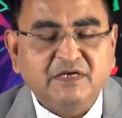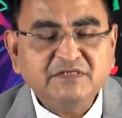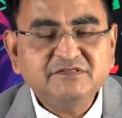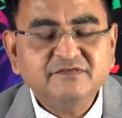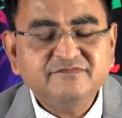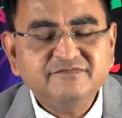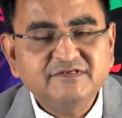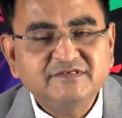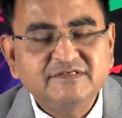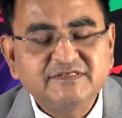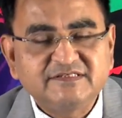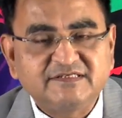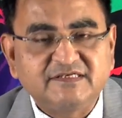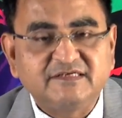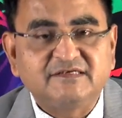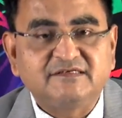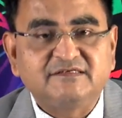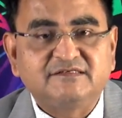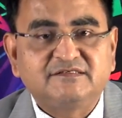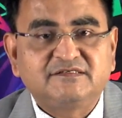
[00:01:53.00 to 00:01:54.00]
much of the
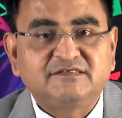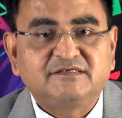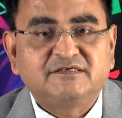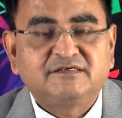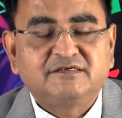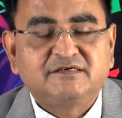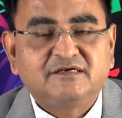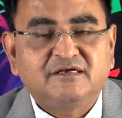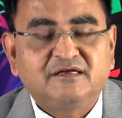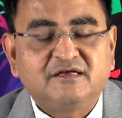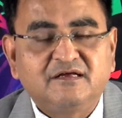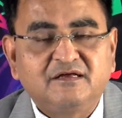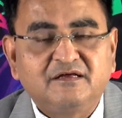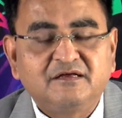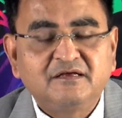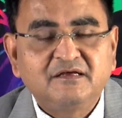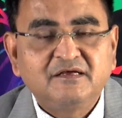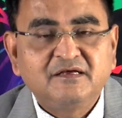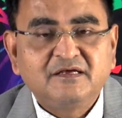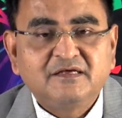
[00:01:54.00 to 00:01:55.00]
research
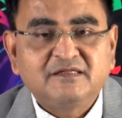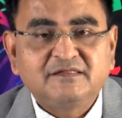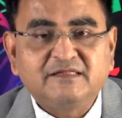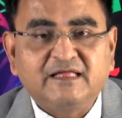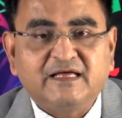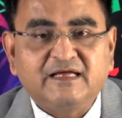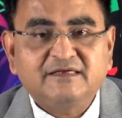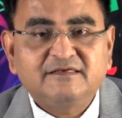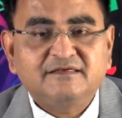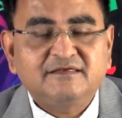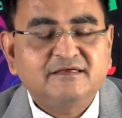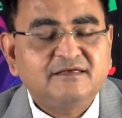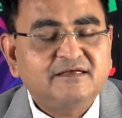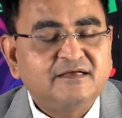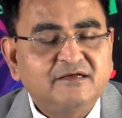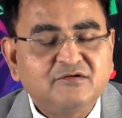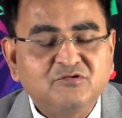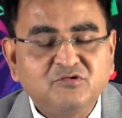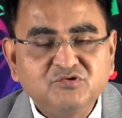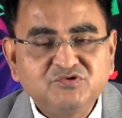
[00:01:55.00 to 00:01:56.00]
that
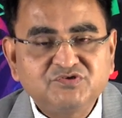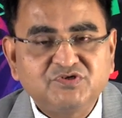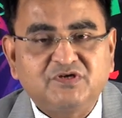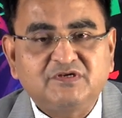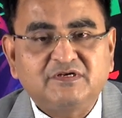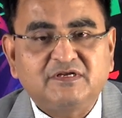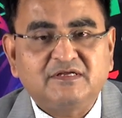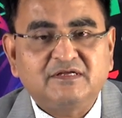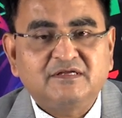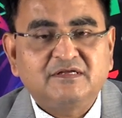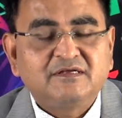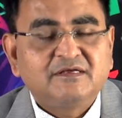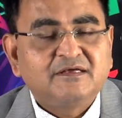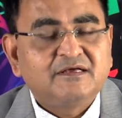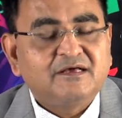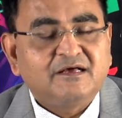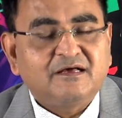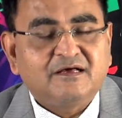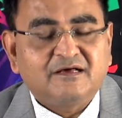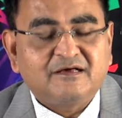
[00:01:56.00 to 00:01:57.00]
goes on
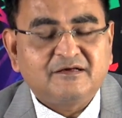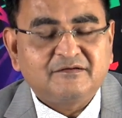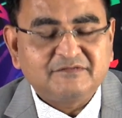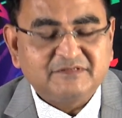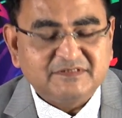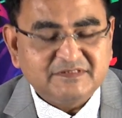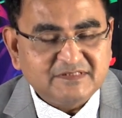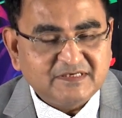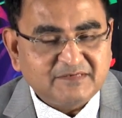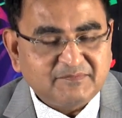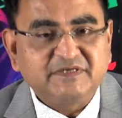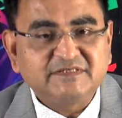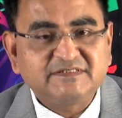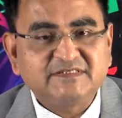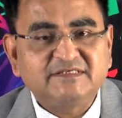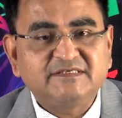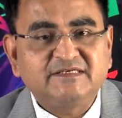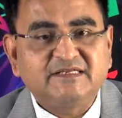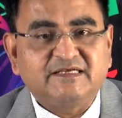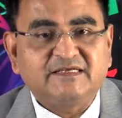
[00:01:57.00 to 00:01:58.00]
in the
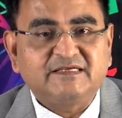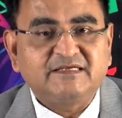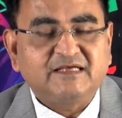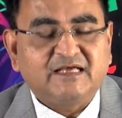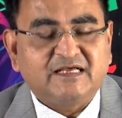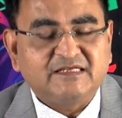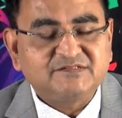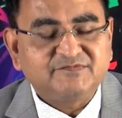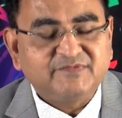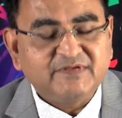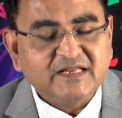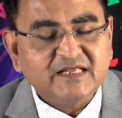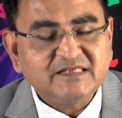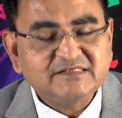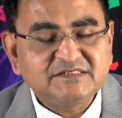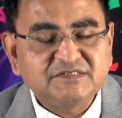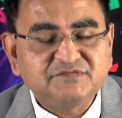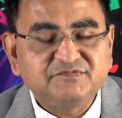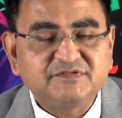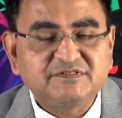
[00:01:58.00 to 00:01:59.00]
present day as well
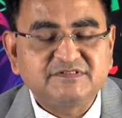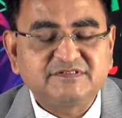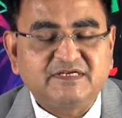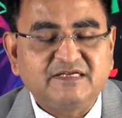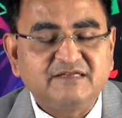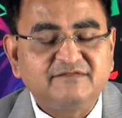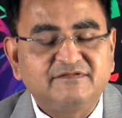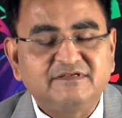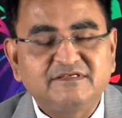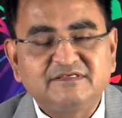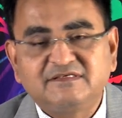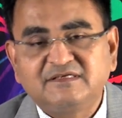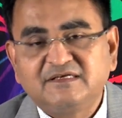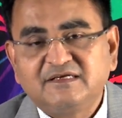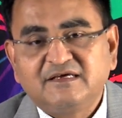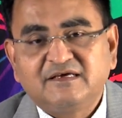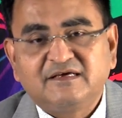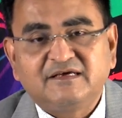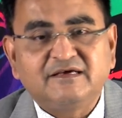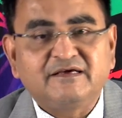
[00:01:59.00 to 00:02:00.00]
as it was relevant
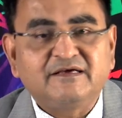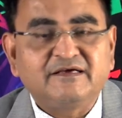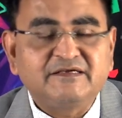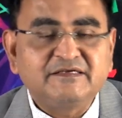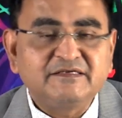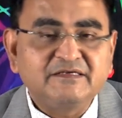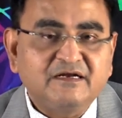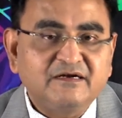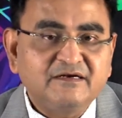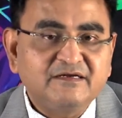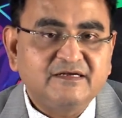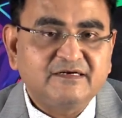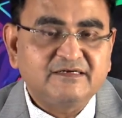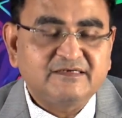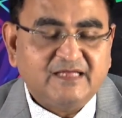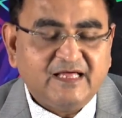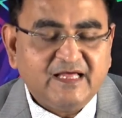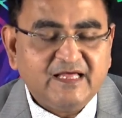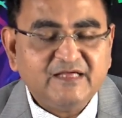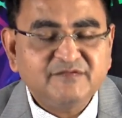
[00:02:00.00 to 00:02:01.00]
in earlier
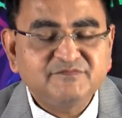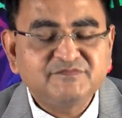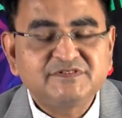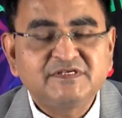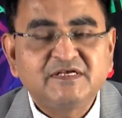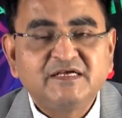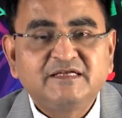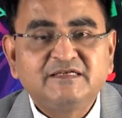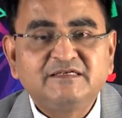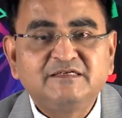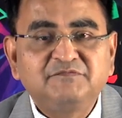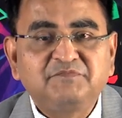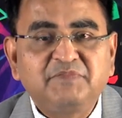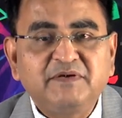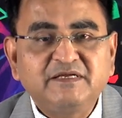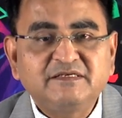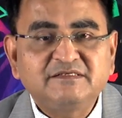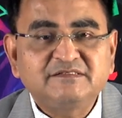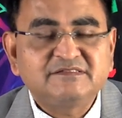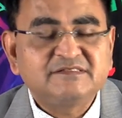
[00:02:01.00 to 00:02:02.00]
times
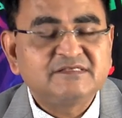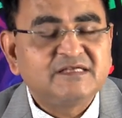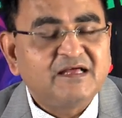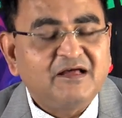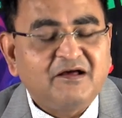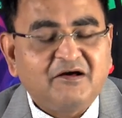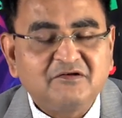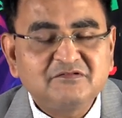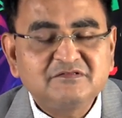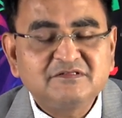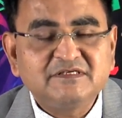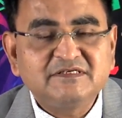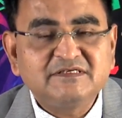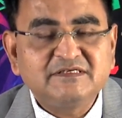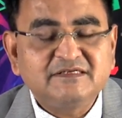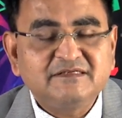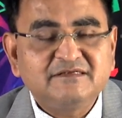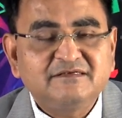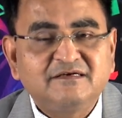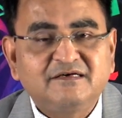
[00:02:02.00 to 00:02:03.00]
depends on
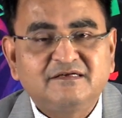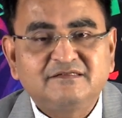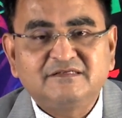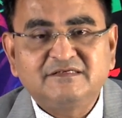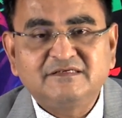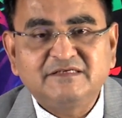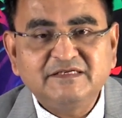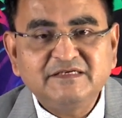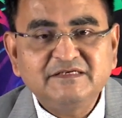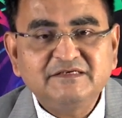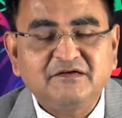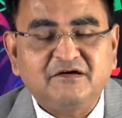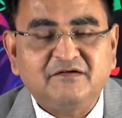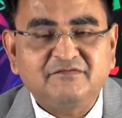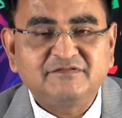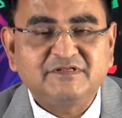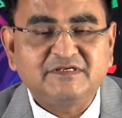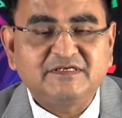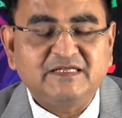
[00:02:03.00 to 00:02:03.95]
the, uh, the need of